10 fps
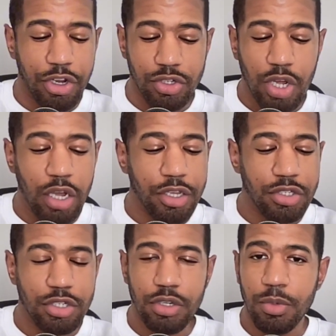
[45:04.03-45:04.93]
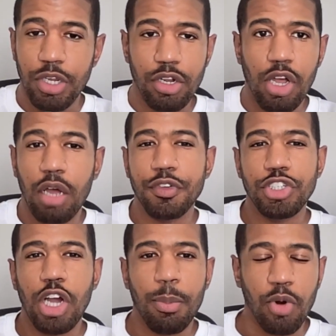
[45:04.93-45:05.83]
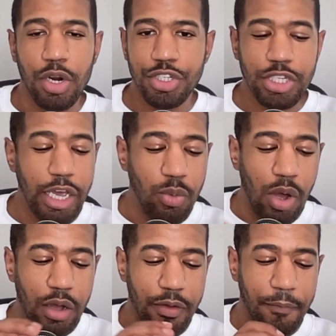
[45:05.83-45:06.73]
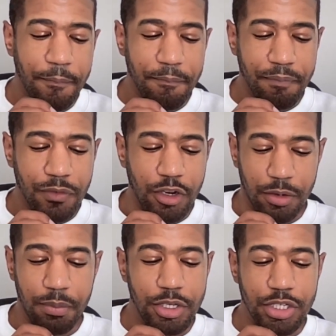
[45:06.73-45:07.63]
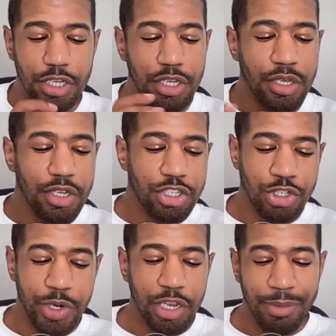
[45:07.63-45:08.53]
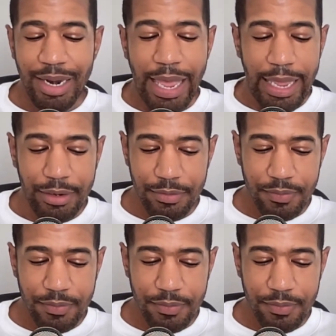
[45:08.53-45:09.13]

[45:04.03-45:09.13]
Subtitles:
talking to someone at a coffee shop or on a sidewalk in a busy street in Manhattan.